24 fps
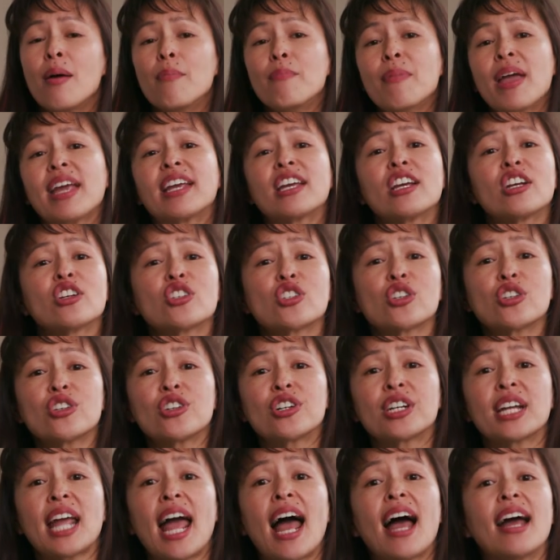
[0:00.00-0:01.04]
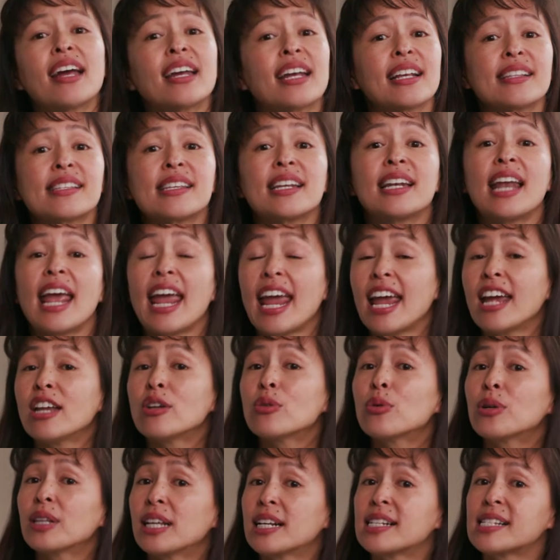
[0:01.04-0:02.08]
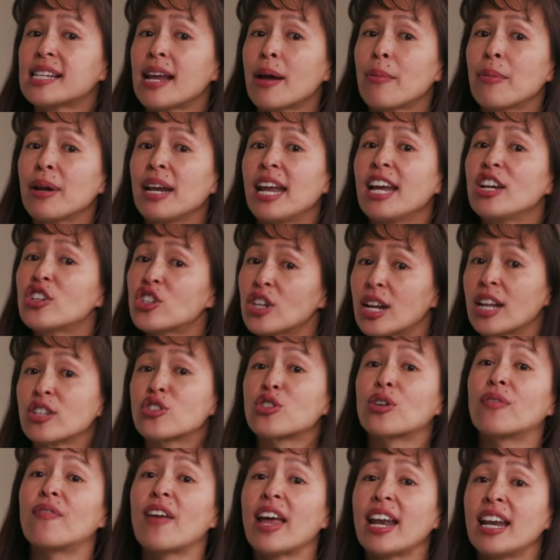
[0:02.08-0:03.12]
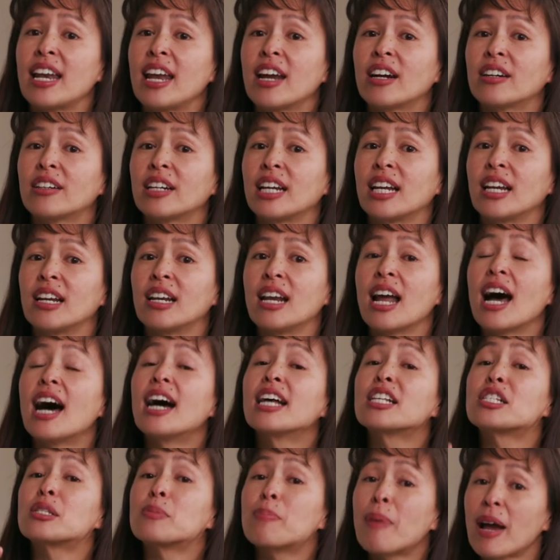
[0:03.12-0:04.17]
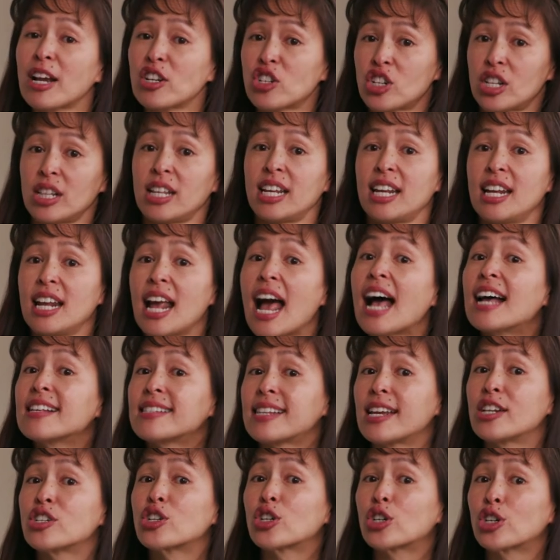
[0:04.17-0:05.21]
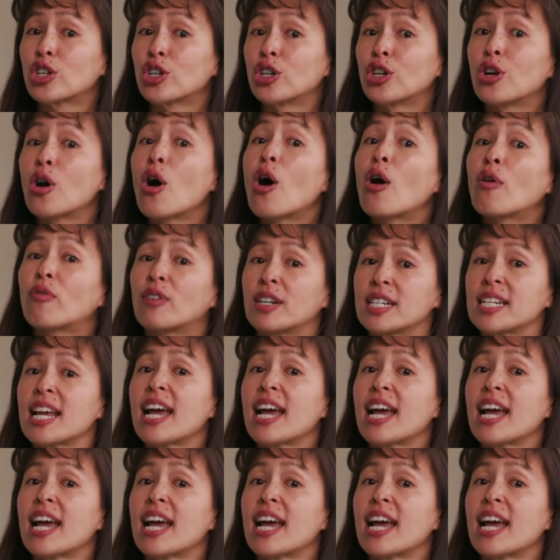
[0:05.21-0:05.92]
Making sure your cat gets an annual examination at your veterinarian, especially as they turn over